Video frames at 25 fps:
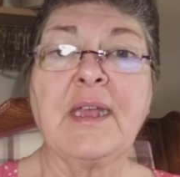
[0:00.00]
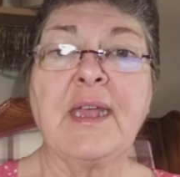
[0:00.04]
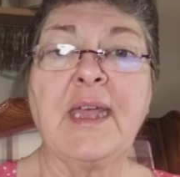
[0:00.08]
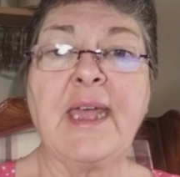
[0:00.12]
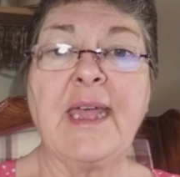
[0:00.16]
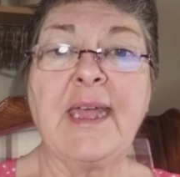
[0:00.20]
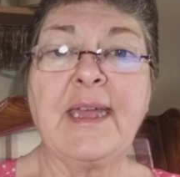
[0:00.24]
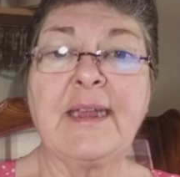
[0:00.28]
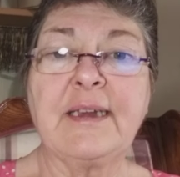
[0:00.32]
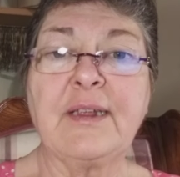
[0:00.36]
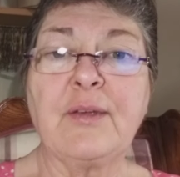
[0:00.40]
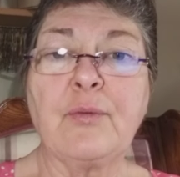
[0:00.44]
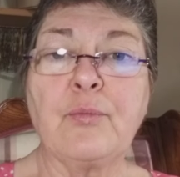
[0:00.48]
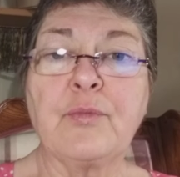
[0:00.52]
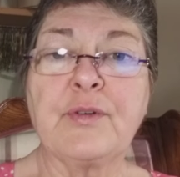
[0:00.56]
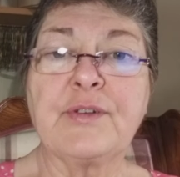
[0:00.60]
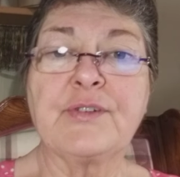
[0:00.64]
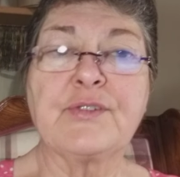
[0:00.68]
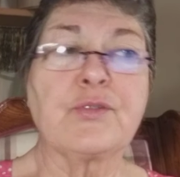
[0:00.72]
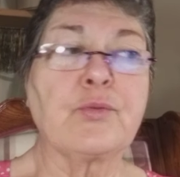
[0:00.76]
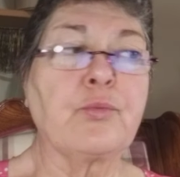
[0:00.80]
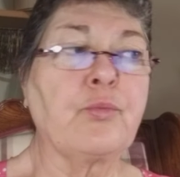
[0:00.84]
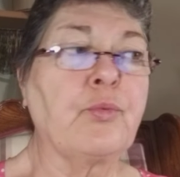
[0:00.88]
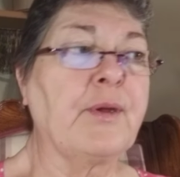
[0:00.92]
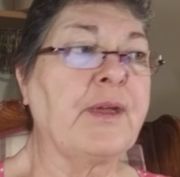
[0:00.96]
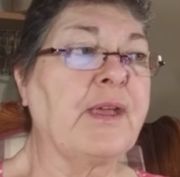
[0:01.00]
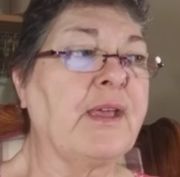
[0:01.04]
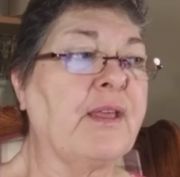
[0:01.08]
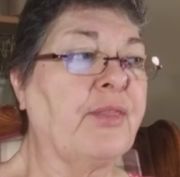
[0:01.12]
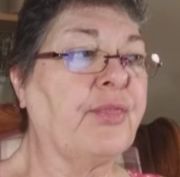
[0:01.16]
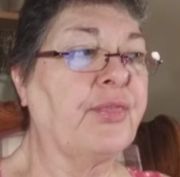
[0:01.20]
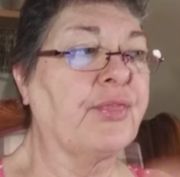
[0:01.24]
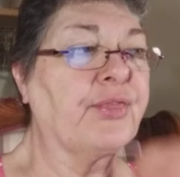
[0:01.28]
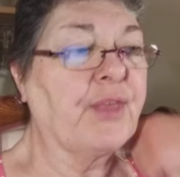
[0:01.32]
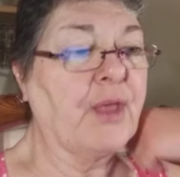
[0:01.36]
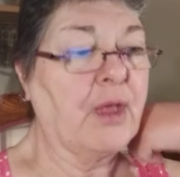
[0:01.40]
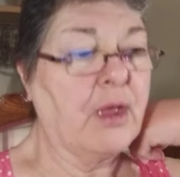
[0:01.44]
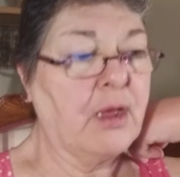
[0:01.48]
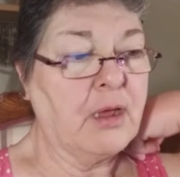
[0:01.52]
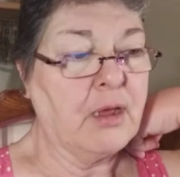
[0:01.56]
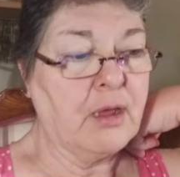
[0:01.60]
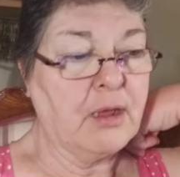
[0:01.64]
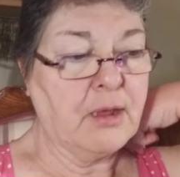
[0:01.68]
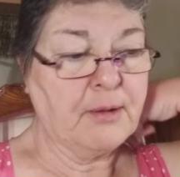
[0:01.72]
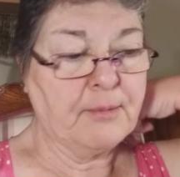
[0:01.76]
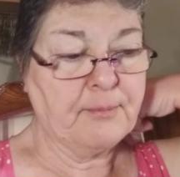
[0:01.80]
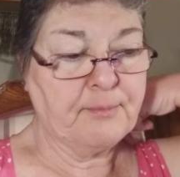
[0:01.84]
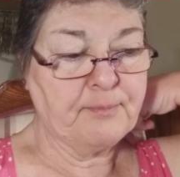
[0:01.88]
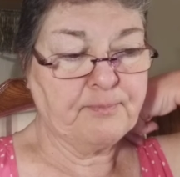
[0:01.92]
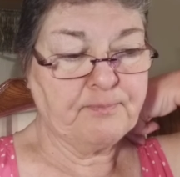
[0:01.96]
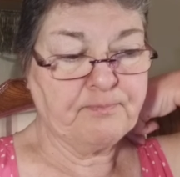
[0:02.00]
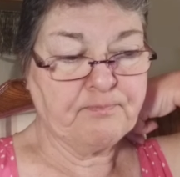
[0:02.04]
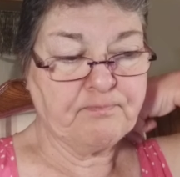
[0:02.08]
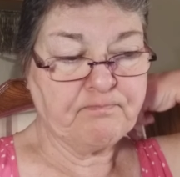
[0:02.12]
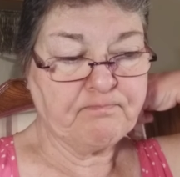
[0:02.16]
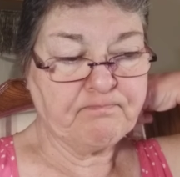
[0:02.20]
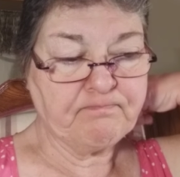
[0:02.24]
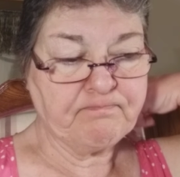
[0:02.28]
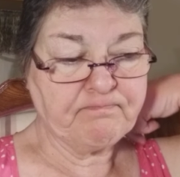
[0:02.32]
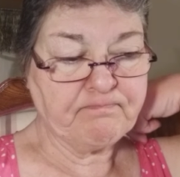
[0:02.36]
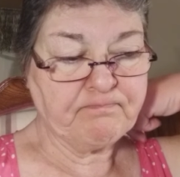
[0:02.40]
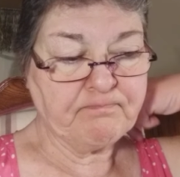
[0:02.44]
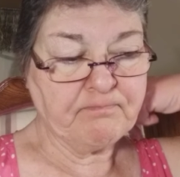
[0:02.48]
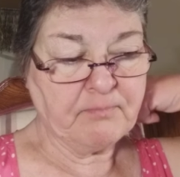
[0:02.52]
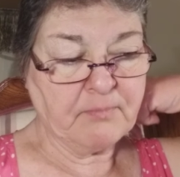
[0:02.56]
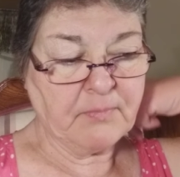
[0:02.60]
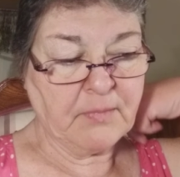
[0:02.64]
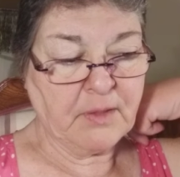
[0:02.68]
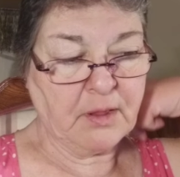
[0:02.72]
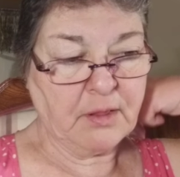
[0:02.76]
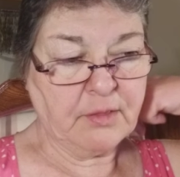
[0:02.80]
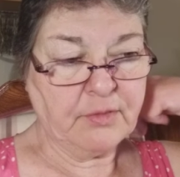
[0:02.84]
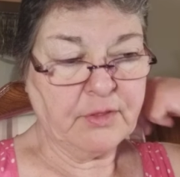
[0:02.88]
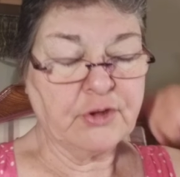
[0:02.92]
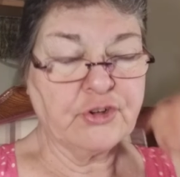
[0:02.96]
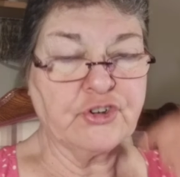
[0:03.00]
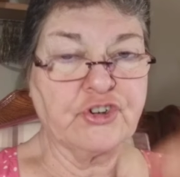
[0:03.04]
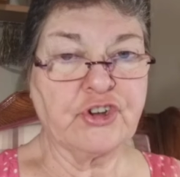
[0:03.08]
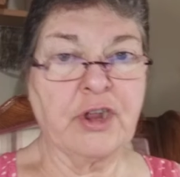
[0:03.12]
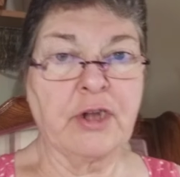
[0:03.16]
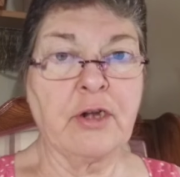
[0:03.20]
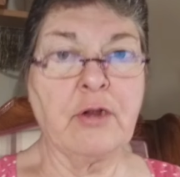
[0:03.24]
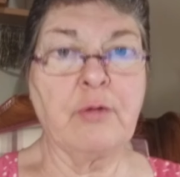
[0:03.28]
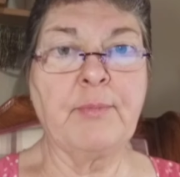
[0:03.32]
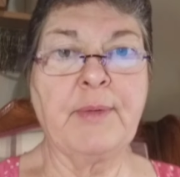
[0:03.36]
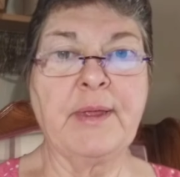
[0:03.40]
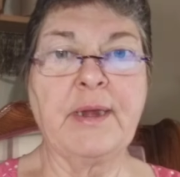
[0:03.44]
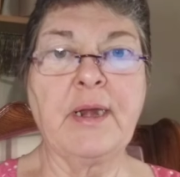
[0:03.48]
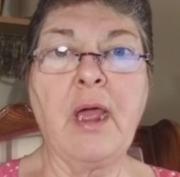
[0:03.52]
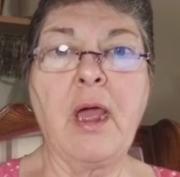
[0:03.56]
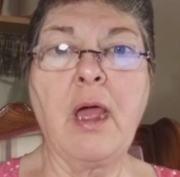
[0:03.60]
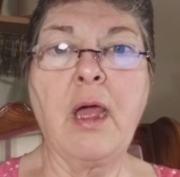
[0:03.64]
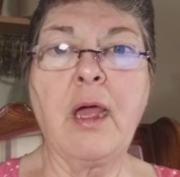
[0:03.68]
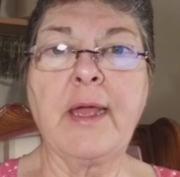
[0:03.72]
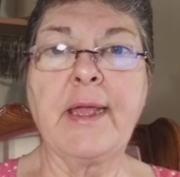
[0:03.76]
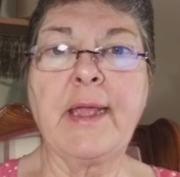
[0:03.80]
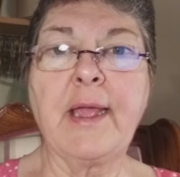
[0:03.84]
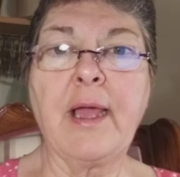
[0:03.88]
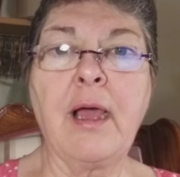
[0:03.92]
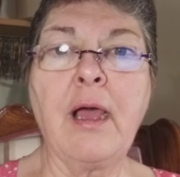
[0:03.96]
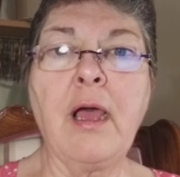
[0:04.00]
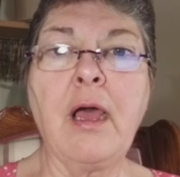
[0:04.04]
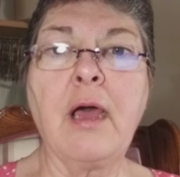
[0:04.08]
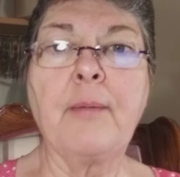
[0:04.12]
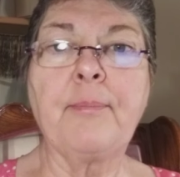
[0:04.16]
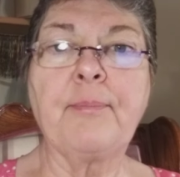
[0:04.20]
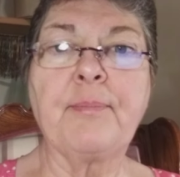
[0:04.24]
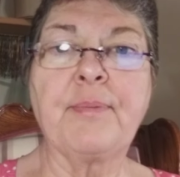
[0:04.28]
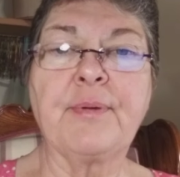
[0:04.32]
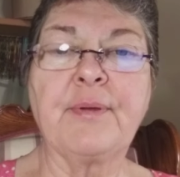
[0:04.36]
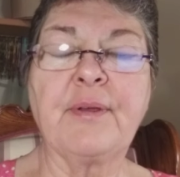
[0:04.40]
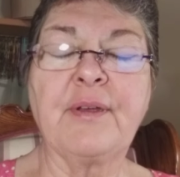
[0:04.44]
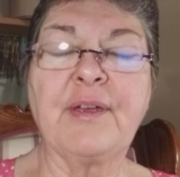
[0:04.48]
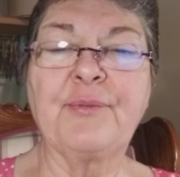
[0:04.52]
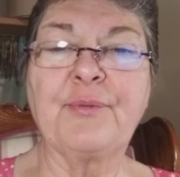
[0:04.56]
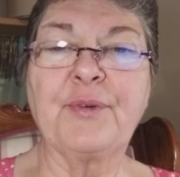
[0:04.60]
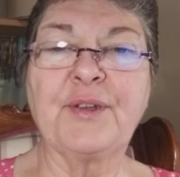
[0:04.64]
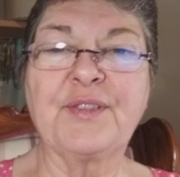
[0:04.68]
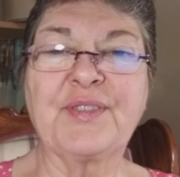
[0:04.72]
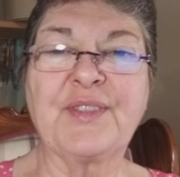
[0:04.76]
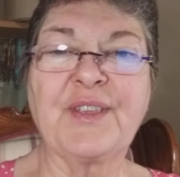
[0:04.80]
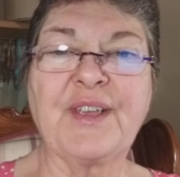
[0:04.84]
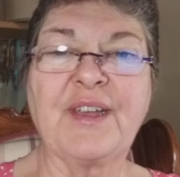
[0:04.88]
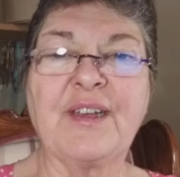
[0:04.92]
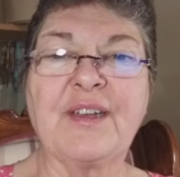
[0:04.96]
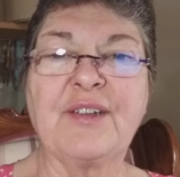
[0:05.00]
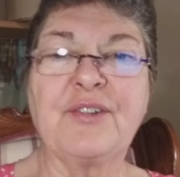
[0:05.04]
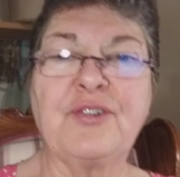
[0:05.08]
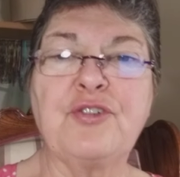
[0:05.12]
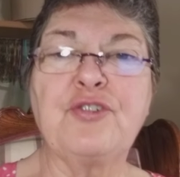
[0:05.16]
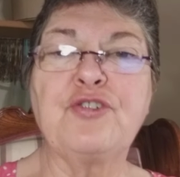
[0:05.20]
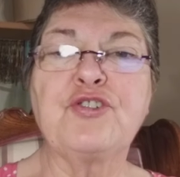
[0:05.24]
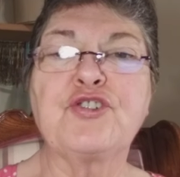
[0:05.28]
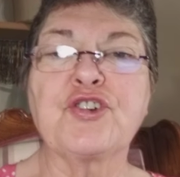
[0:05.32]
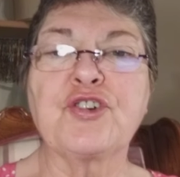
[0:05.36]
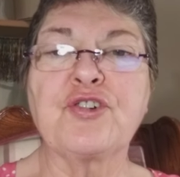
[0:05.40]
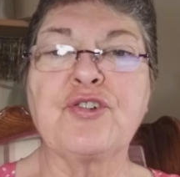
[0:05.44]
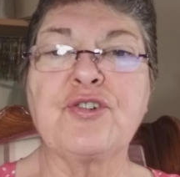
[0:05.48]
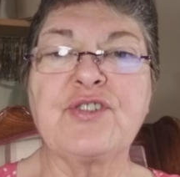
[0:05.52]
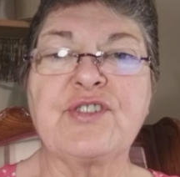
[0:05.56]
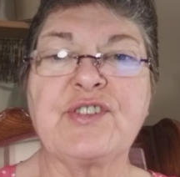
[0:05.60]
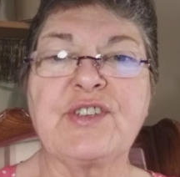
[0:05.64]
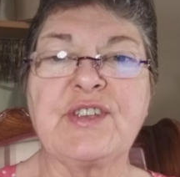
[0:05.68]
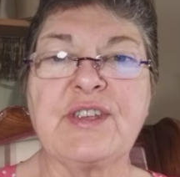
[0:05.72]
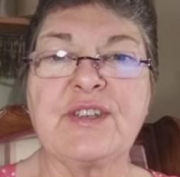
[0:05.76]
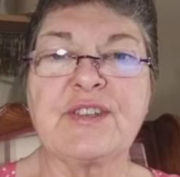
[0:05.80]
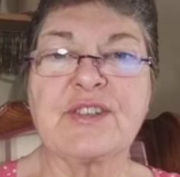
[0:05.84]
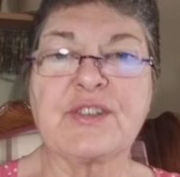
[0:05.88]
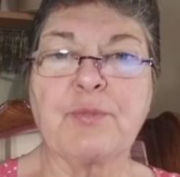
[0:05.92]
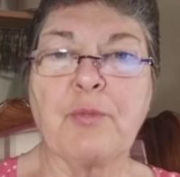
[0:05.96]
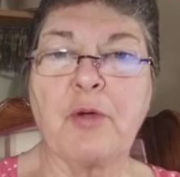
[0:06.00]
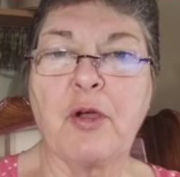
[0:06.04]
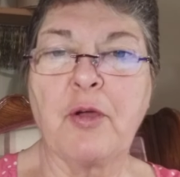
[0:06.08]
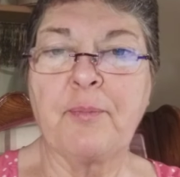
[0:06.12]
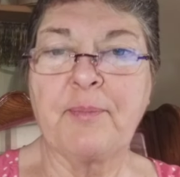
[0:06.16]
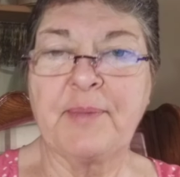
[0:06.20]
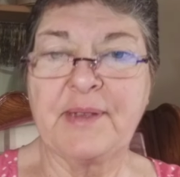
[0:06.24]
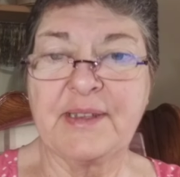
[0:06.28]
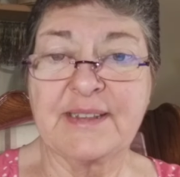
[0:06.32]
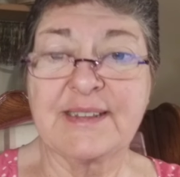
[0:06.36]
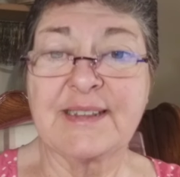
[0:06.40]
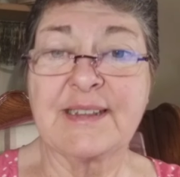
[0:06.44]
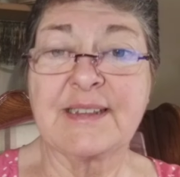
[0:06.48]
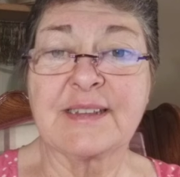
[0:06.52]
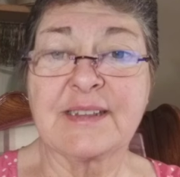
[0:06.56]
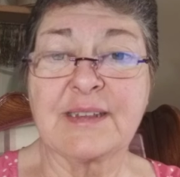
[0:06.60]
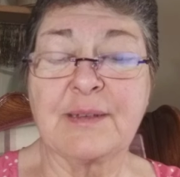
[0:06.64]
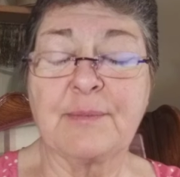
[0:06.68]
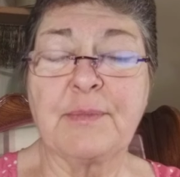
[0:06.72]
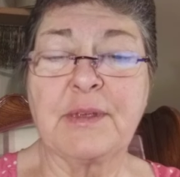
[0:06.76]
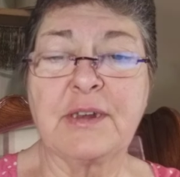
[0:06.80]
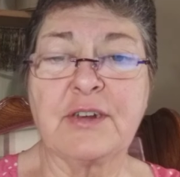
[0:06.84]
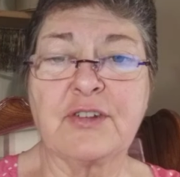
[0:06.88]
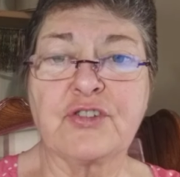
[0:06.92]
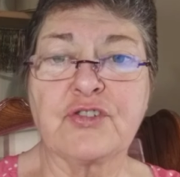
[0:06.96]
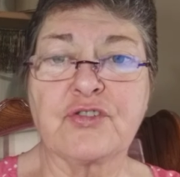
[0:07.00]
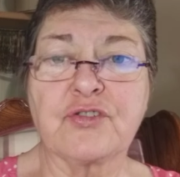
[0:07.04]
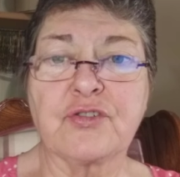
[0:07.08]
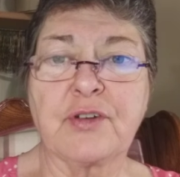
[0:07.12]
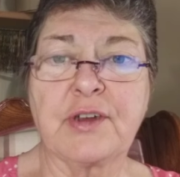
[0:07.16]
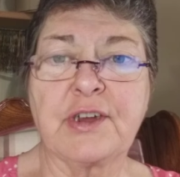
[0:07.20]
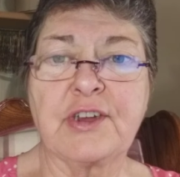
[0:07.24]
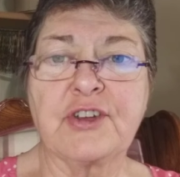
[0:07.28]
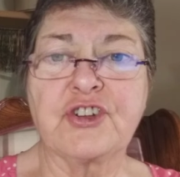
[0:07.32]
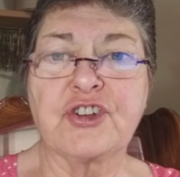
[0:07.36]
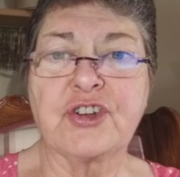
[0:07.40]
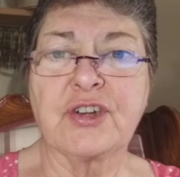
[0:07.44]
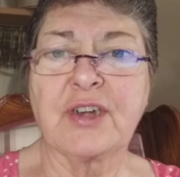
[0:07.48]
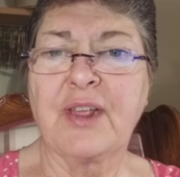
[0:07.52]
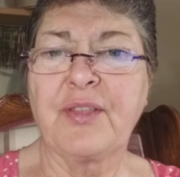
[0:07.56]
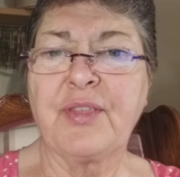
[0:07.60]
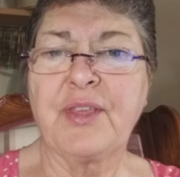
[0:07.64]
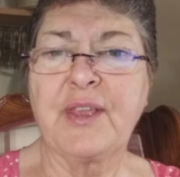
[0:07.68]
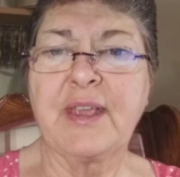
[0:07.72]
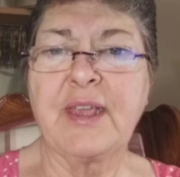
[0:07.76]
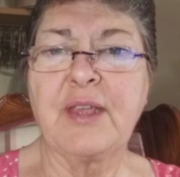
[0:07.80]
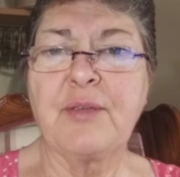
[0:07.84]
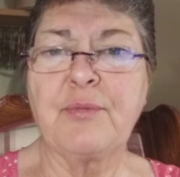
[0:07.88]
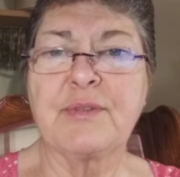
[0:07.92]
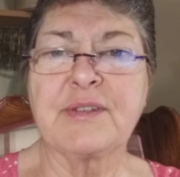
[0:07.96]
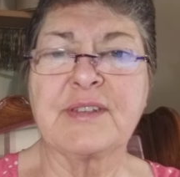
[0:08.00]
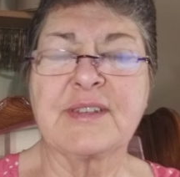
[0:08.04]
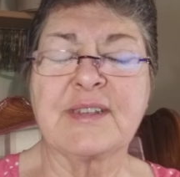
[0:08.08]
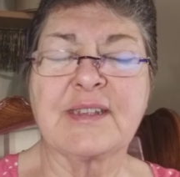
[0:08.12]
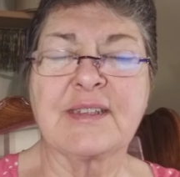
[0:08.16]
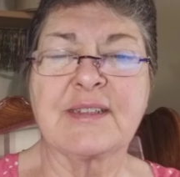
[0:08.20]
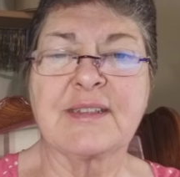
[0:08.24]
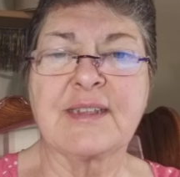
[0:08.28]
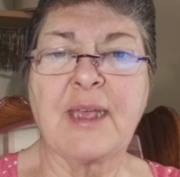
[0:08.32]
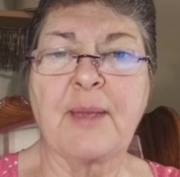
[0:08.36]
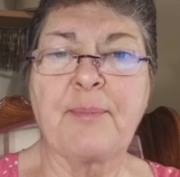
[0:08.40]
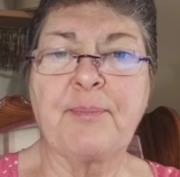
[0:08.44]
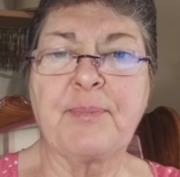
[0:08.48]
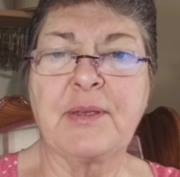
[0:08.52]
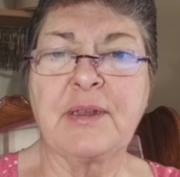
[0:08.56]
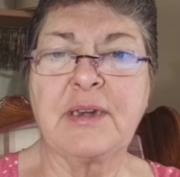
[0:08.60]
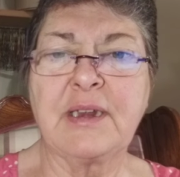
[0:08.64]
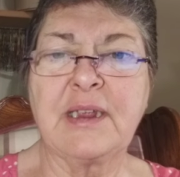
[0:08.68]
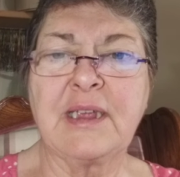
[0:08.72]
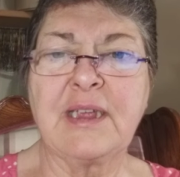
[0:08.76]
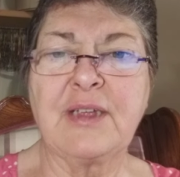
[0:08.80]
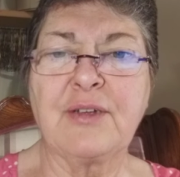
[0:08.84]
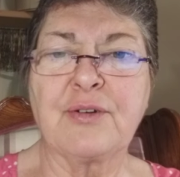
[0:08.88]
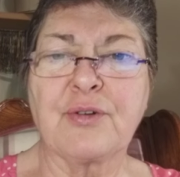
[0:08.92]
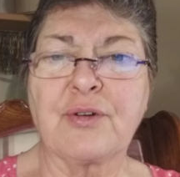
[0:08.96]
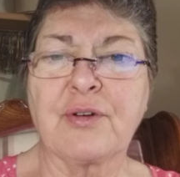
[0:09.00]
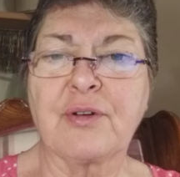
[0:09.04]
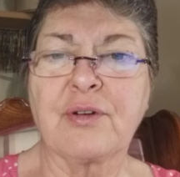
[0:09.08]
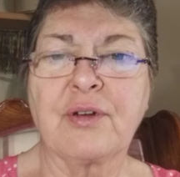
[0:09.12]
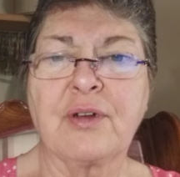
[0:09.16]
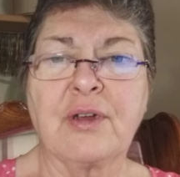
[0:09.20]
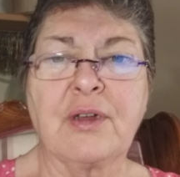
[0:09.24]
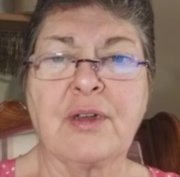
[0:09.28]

and it was with the gentleman high up with New Jersey Small Business Administration. I think he was a deputy, or